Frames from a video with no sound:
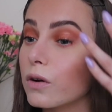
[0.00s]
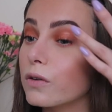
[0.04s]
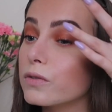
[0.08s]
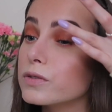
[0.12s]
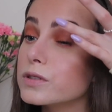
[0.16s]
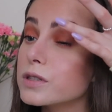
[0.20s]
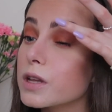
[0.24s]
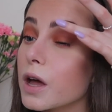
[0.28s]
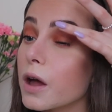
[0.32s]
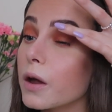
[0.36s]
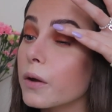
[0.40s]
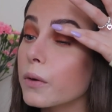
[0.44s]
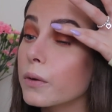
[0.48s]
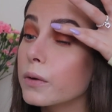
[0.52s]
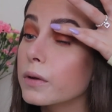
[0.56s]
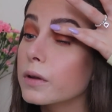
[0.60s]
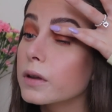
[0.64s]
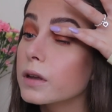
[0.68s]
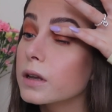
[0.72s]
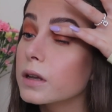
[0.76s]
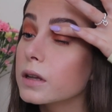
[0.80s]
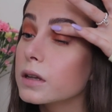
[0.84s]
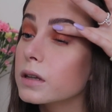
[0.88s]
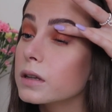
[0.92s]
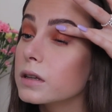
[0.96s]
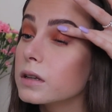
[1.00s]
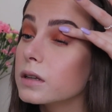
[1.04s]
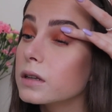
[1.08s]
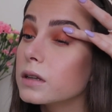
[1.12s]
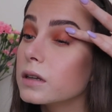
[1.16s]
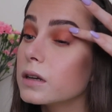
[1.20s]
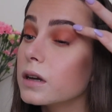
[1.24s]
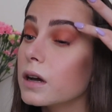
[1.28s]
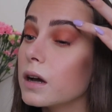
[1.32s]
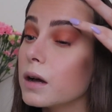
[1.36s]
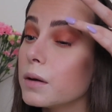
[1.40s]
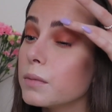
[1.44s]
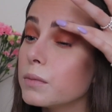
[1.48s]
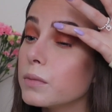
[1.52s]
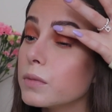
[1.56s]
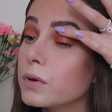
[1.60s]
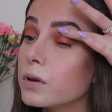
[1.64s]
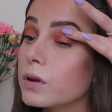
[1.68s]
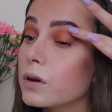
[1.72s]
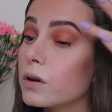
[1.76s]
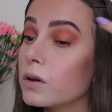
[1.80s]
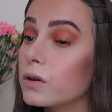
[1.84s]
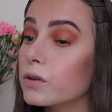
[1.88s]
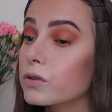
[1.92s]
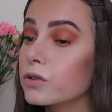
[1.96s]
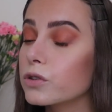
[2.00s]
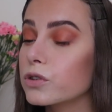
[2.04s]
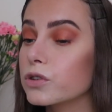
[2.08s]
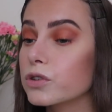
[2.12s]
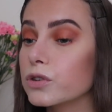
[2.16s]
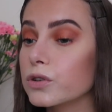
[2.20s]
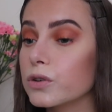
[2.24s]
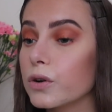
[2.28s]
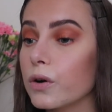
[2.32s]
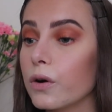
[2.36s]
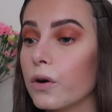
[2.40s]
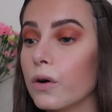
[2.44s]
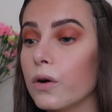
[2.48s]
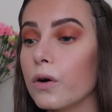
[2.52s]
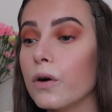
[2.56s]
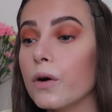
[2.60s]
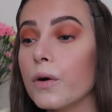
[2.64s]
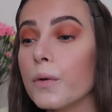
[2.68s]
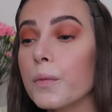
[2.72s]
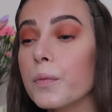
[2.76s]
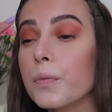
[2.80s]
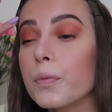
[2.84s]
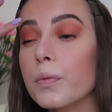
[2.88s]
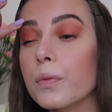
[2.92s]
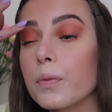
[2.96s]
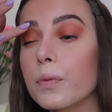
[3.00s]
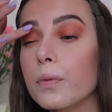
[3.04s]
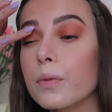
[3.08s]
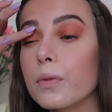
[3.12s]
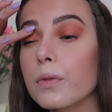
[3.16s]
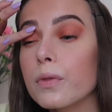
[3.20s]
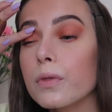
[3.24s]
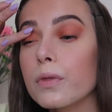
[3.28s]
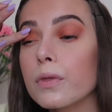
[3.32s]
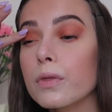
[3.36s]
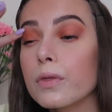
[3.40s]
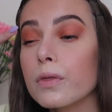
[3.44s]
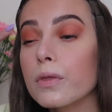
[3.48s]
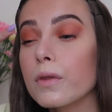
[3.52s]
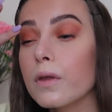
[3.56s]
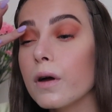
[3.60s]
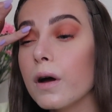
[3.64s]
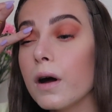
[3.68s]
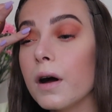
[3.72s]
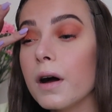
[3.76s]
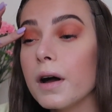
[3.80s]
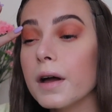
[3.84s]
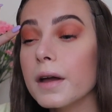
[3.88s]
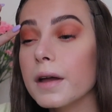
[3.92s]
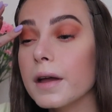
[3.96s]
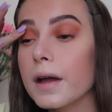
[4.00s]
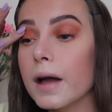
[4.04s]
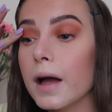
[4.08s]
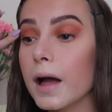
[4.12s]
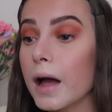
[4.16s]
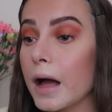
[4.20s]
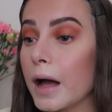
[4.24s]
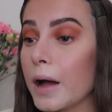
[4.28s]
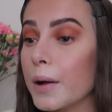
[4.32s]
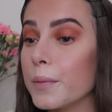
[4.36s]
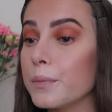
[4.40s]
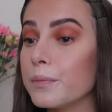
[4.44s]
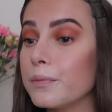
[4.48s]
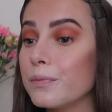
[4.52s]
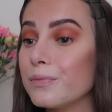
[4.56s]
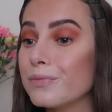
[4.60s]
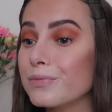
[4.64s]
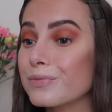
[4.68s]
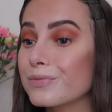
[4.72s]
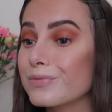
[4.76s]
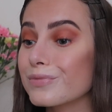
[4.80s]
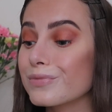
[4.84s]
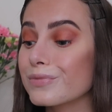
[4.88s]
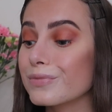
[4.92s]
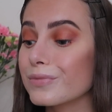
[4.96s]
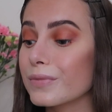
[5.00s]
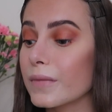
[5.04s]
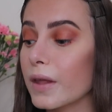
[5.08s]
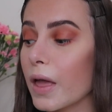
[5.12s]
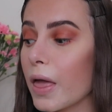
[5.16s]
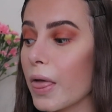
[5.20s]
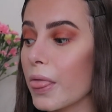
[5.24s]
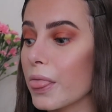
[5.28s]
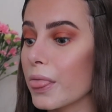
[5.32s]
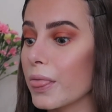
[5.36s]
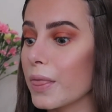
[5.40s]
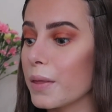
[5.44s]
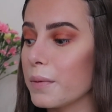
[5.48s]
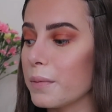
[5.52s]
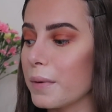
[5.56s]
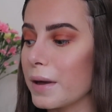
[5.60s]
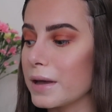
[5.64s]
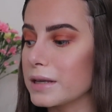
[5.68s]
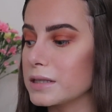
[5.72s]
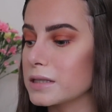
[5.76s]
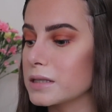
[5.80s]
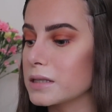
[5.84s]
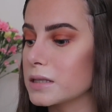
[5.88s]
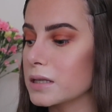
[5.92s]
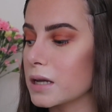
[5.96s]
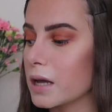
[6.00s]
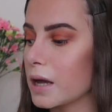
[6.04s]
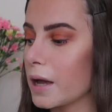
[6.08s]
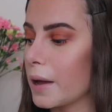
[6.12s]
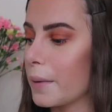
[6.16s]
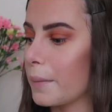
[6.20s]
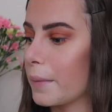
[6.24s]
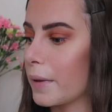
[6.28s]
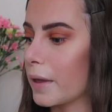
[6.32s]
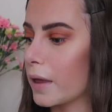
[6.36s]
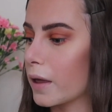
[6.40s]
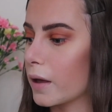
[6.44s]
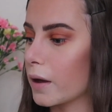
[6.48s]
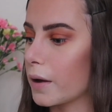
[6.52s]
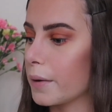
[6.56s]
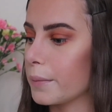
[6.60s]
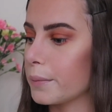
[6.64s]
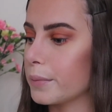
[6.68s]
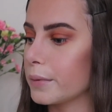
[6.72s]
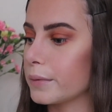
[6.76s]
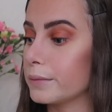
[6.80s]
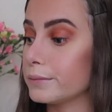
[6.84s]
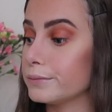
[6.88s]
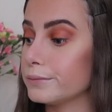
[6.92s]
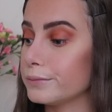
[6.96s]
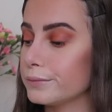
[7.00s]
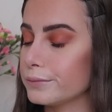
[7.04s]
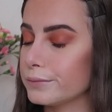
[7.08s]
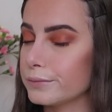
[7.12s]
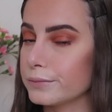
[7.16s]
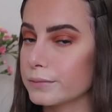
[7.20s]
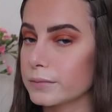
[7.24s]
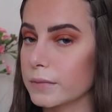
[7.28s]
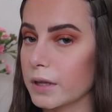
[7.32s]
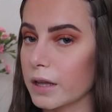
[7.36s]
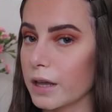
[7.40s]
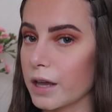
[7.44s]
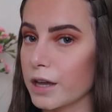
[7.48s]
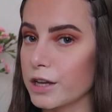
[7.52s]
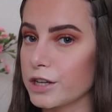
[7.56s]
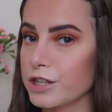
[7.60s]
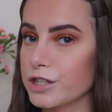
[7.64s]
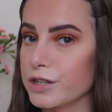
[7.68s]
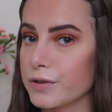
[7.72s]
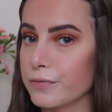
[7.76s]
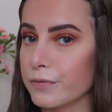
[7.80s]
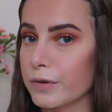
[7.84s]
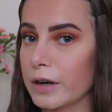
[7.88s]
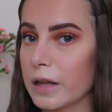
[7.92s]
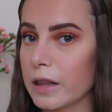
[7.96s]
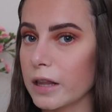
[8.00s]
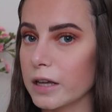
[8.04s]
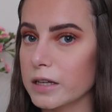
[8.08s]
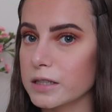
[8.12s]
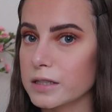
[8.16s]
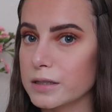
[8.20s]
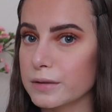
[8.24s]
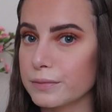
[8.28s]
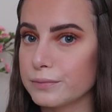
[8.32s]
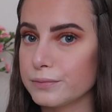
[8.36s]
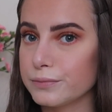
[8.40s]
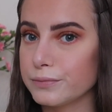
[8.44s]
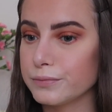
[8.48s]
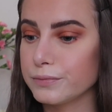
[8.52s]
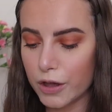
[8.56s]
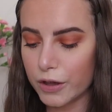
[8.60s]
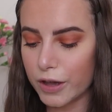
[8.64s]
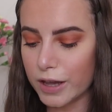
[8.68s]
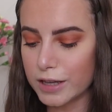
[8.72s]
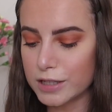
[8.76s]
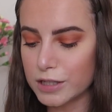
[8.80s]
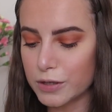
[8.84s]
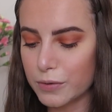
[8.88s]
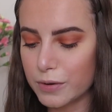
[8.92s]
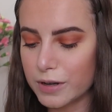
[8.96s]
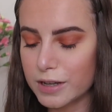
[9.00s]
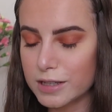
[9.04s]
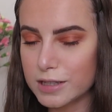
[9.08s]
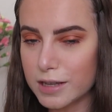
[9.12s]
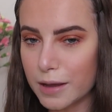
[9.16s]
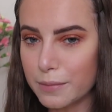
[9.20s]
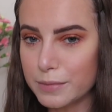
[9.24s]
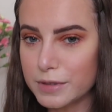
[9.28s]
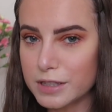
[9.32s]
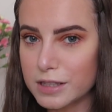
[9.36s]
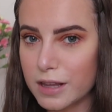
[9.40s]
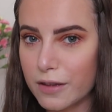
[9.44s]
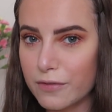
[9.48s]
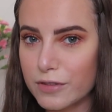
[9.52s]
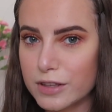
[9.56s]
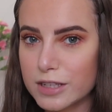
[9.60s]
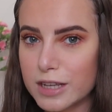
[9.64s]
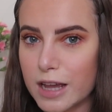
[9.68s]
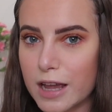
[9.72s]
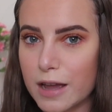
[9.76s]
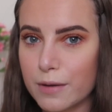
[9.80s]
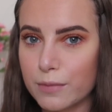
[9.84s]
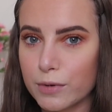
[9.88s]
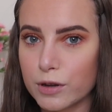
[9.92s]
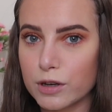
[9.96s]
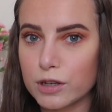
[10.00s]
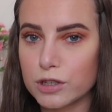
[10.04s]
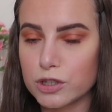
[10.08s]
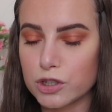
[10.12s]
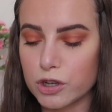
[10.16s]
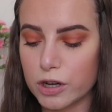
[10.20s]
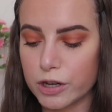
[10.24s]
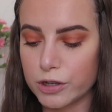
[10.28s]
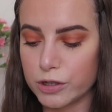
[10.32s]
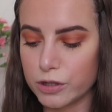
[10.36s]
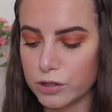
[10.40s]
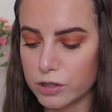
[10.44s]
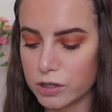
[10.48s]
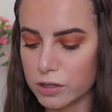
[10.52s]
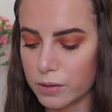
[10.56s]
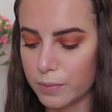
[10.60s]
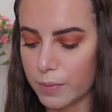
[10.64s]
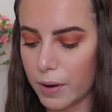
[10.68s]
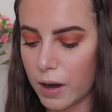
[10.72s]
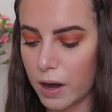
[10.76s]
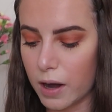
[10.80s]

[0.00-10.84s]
off. So I'm not sure I am the best at makeup, in case you didn't realise. Okay, so in an attempt to save the day, I'm going to try and use some